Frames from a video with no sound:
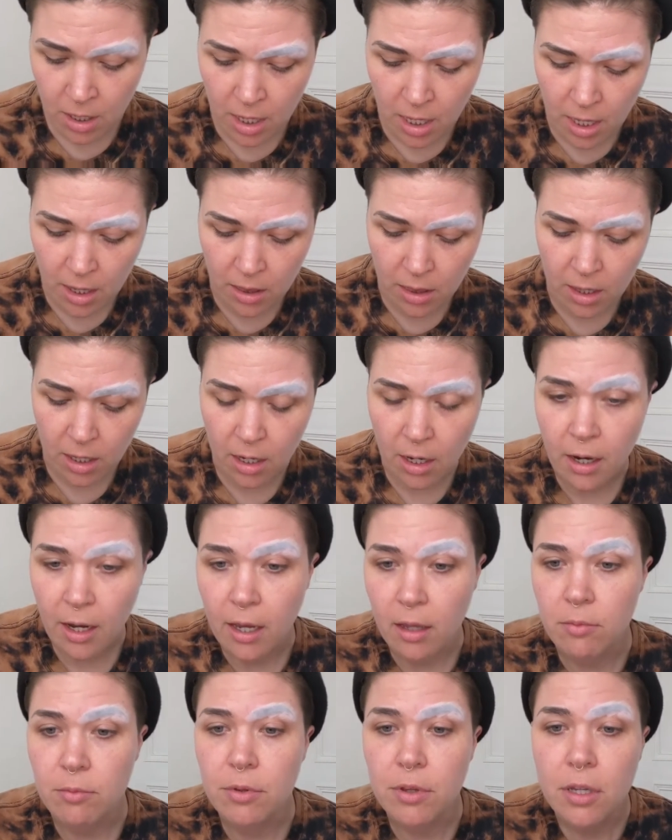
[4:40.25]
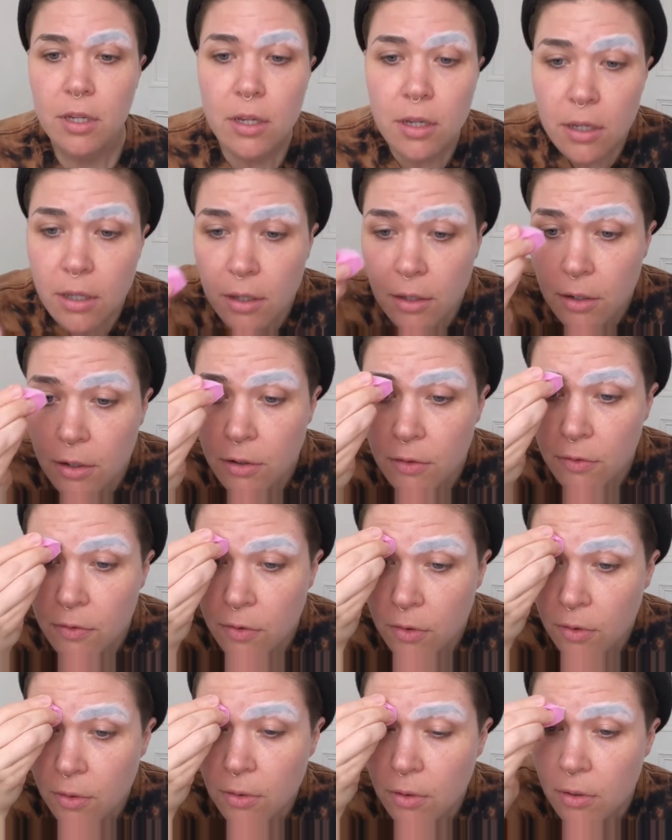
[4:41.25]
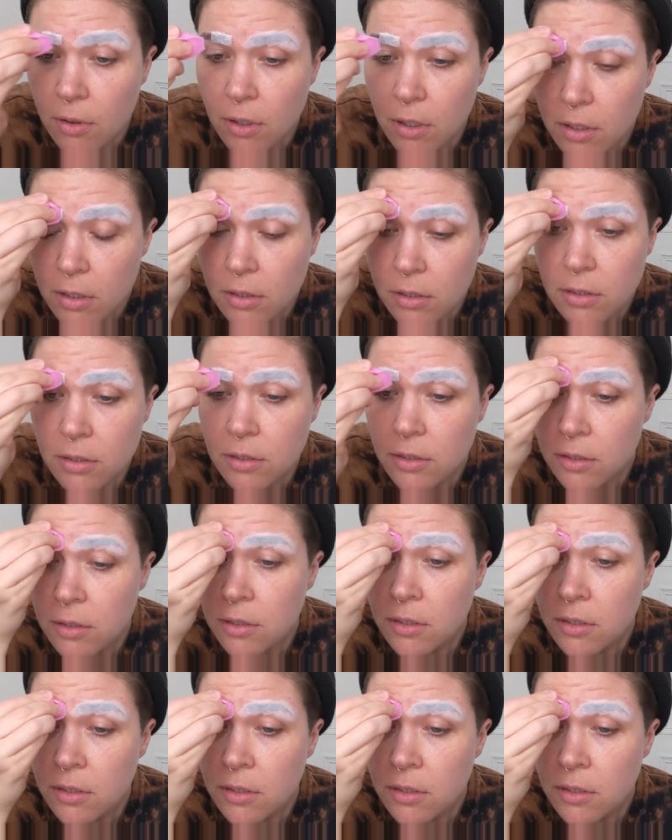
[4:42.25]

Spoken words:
And then again with the other, of course.